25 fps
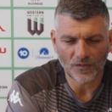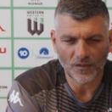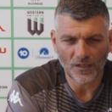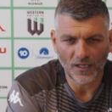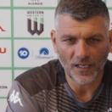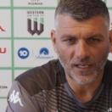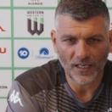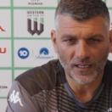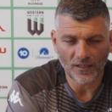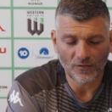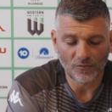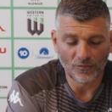
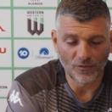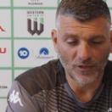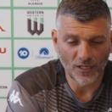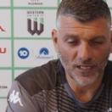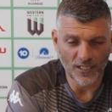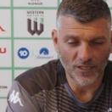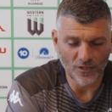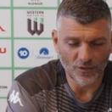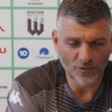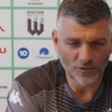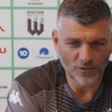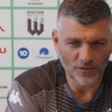Yeah,
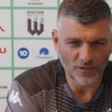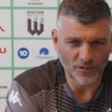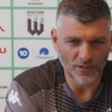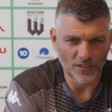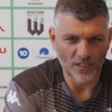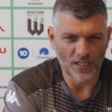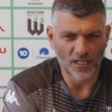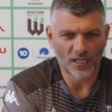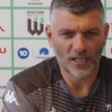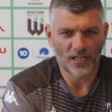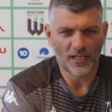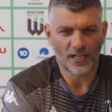really good.
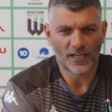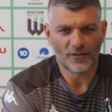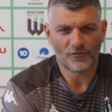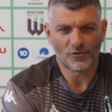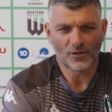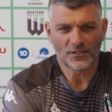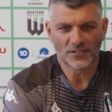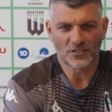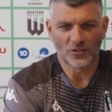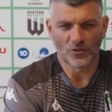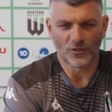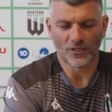
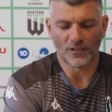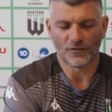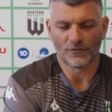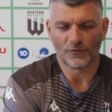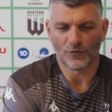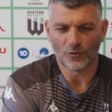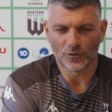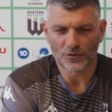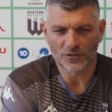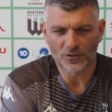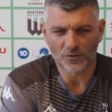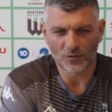Everyone's looking
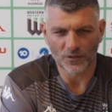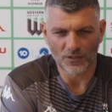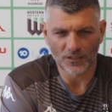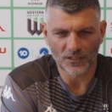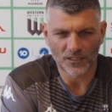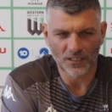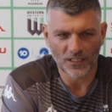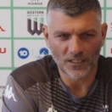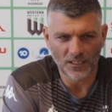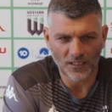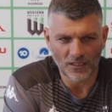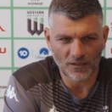forward to
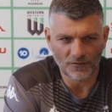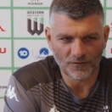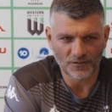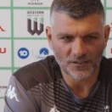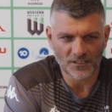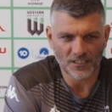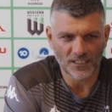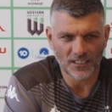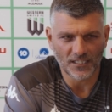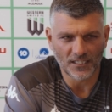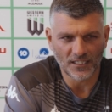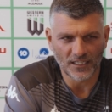it. Yeah,
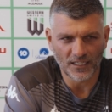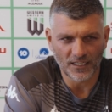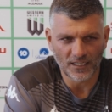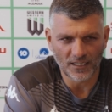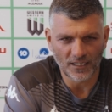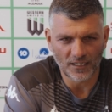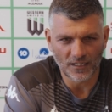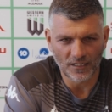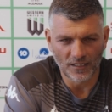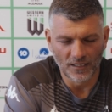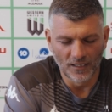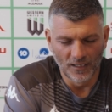obviously,
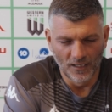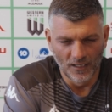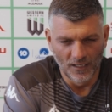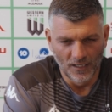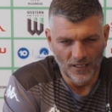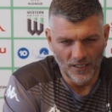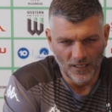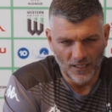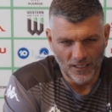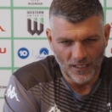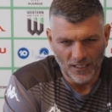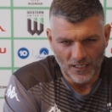
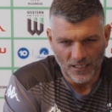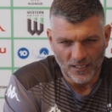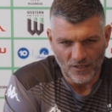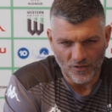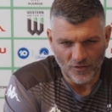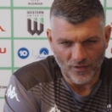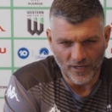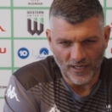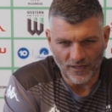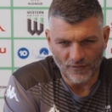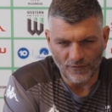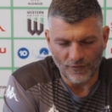
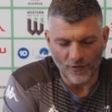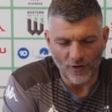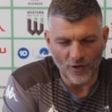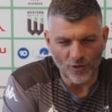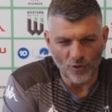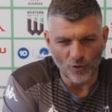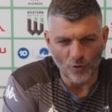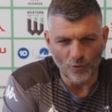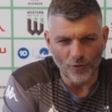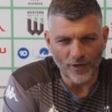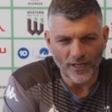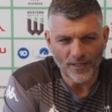grand
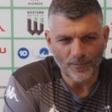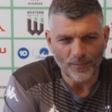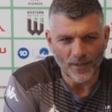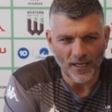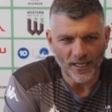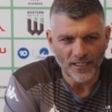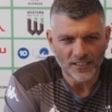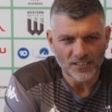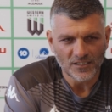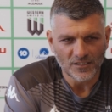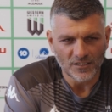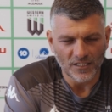final
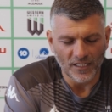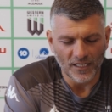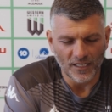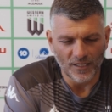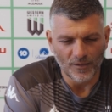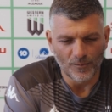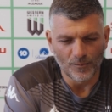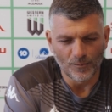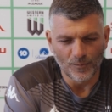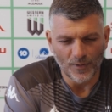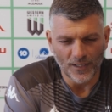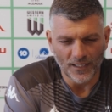
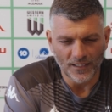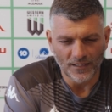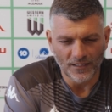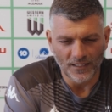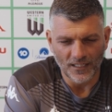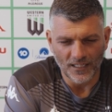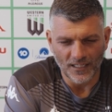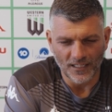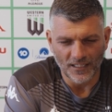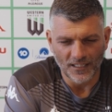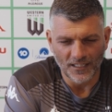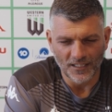rematch. But,
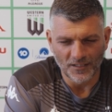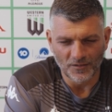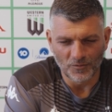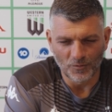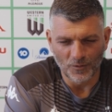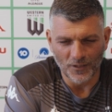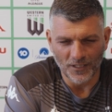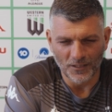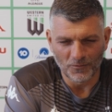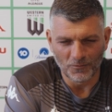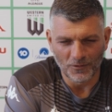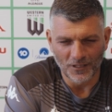yeah,
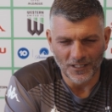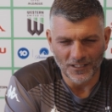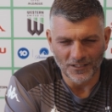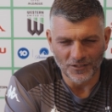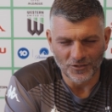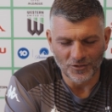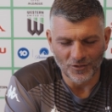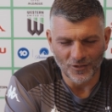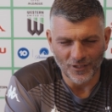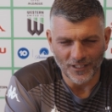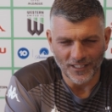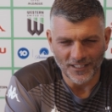we're well
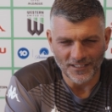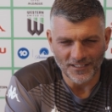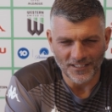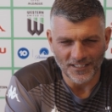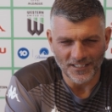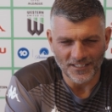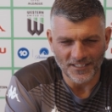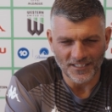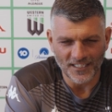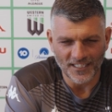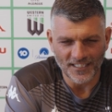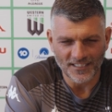and truly into
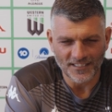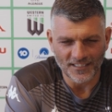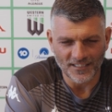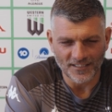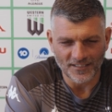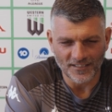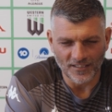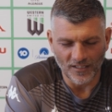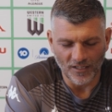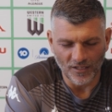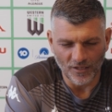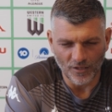the
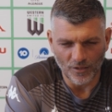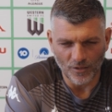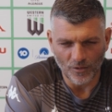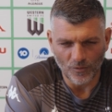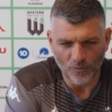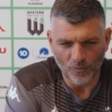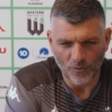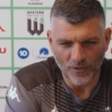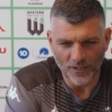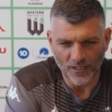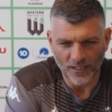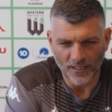season.
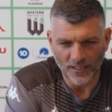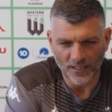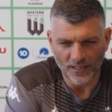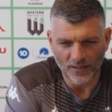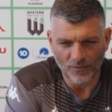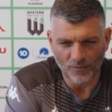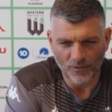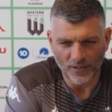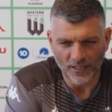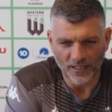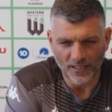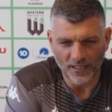So,
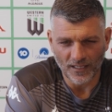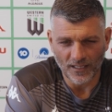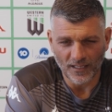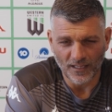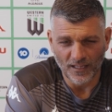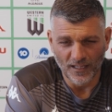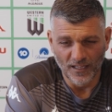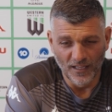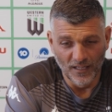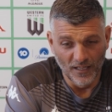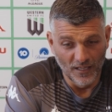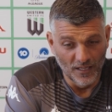we're